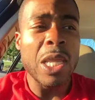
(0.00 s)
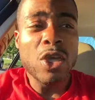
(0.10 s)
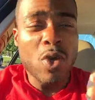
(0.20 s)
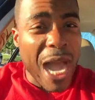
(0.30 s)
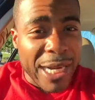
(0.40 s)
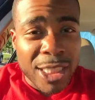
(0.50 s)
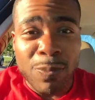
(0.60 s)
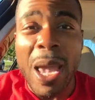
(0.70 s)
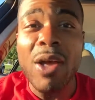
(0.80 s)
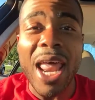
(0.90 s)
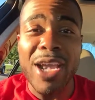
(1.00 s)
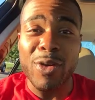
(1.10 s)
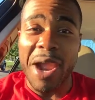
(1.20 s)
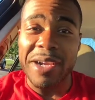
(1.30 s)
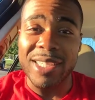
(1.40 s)
You got to smell like
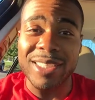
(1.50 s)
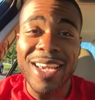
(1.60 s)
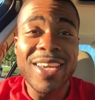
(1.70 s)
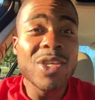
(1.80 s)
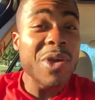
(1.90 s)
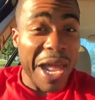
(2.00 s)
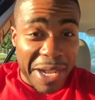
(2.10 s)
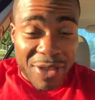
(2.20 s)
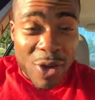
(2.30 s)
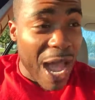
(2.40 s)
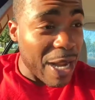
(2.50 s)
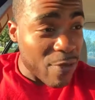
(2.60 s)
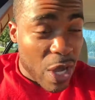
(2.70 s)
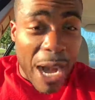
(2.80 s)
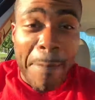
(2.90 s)
greatness. You got
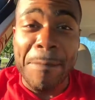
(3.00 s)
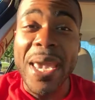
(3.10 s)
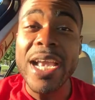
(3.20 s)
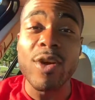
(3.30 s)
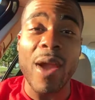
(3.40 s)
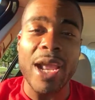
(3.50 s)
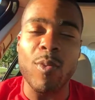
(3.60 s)
to be great.